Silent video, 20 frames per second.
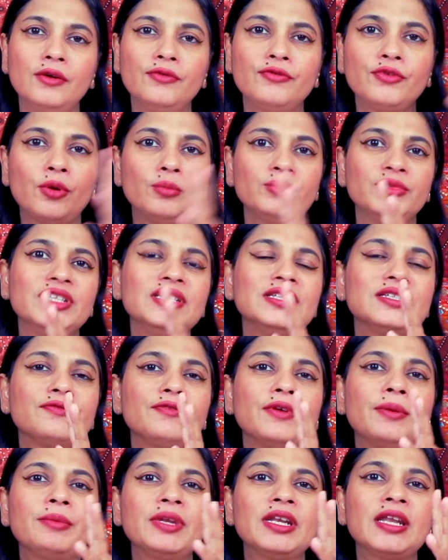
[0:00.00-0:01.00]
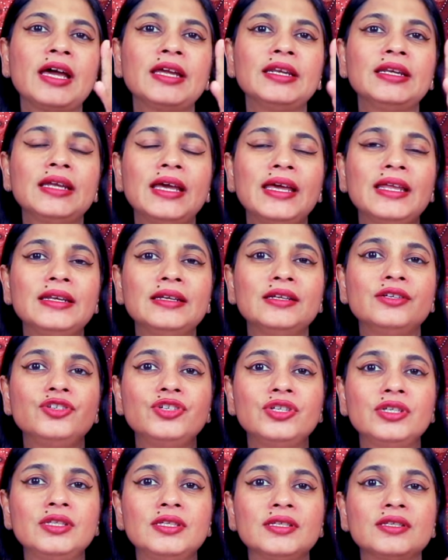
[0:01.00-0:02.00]
from this feminine
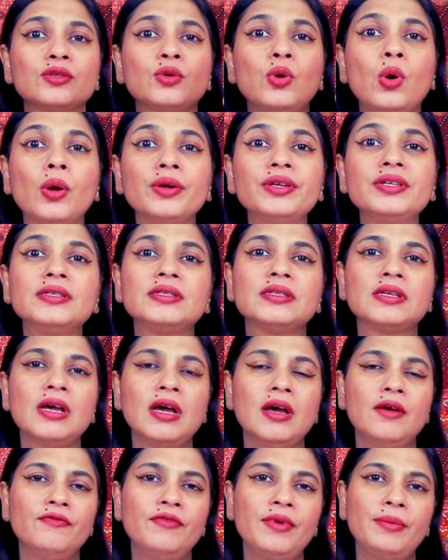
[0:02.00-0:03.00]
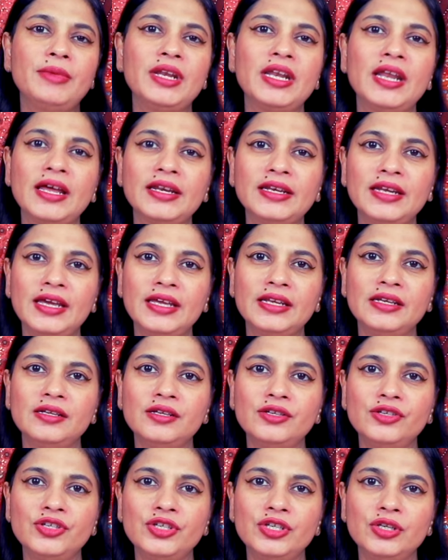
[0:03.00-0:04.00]
energy, this goddess feminine
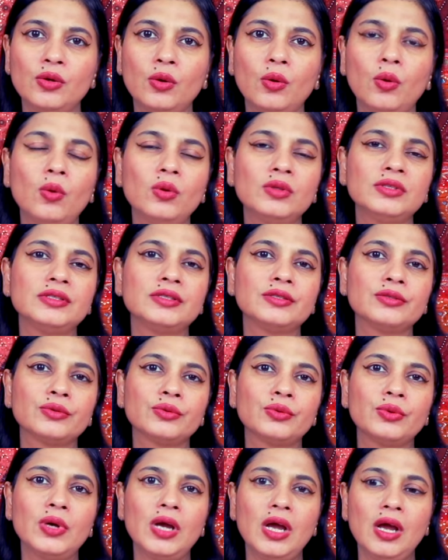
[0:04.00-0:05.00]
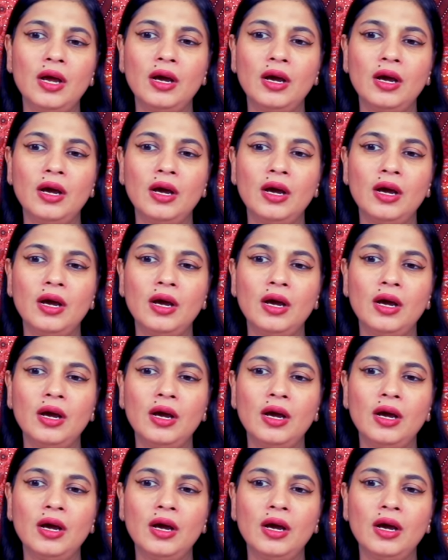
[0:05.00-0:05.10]
energy also,